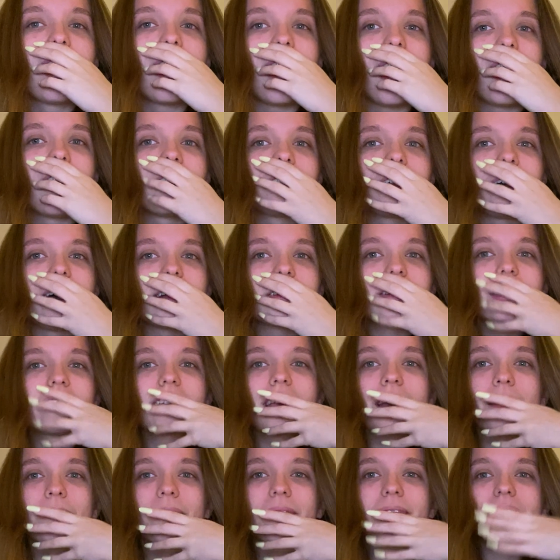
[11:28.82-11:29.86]
I don't know,
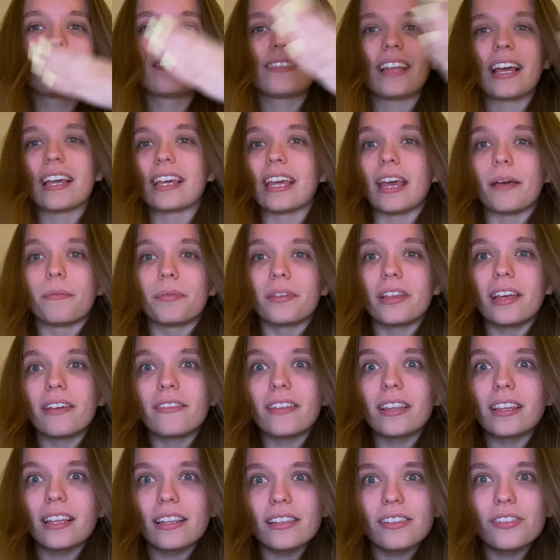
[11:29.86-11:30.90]
I can't believe
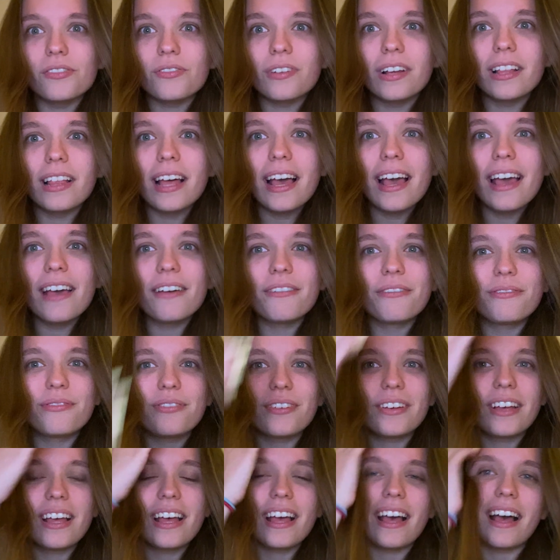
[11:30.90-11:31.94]
that this is real life.
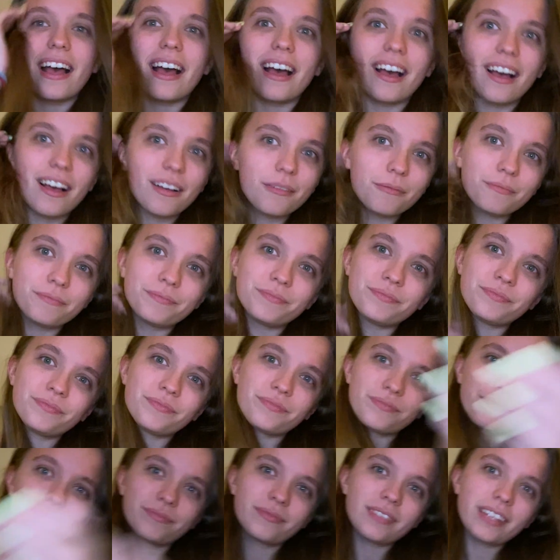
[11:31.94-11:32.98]
And
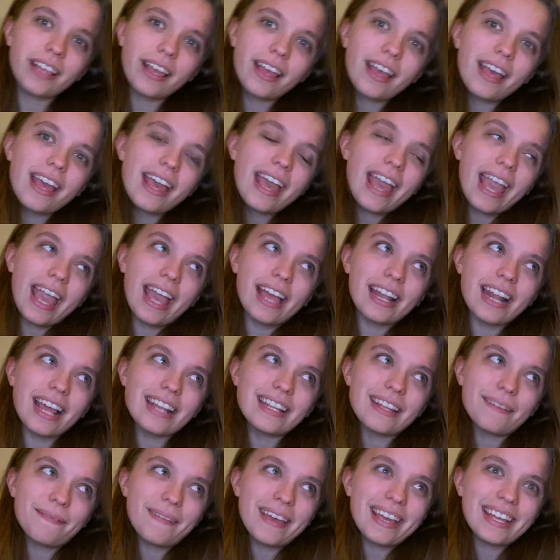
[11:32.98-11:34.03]
I
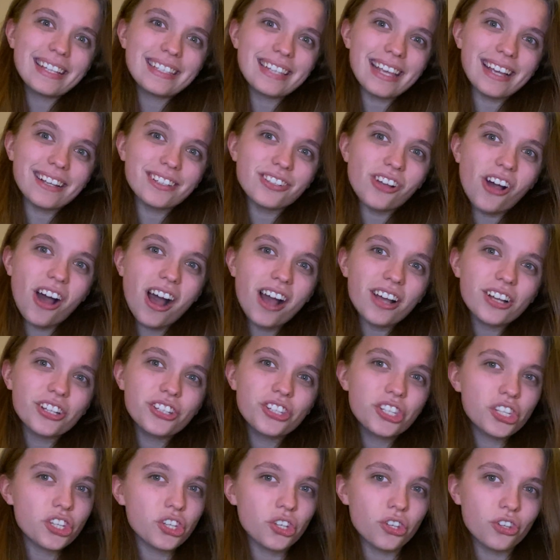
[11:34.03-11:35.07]
did make a
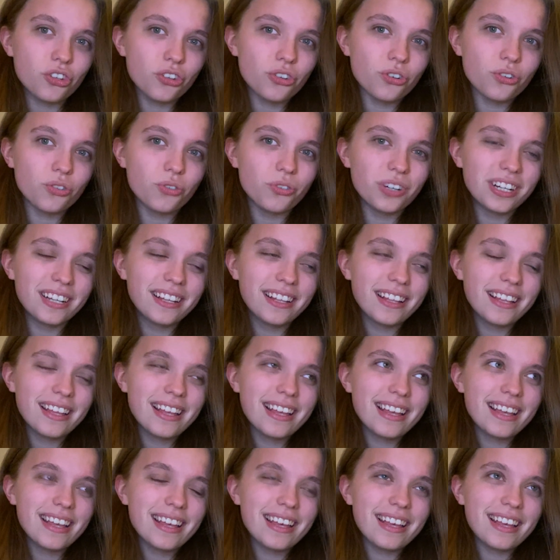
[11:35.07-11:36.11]
TikTok to,
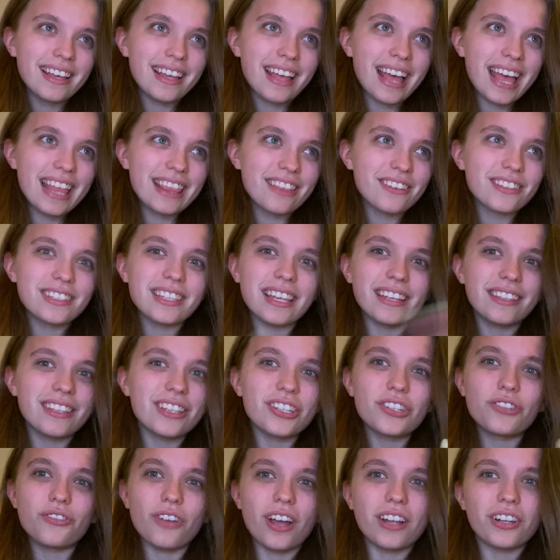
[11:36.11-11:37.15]
there's like
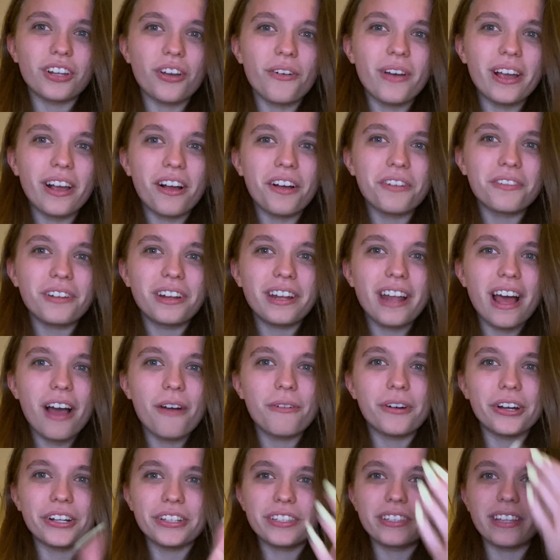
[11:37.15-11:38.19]
this trend going on right now
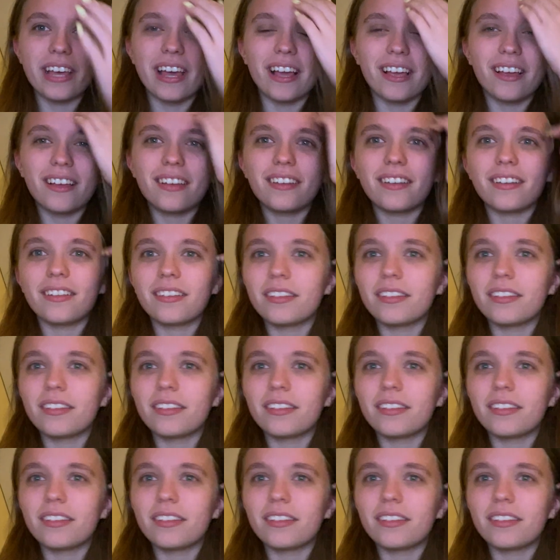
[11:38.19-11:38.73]
where it's like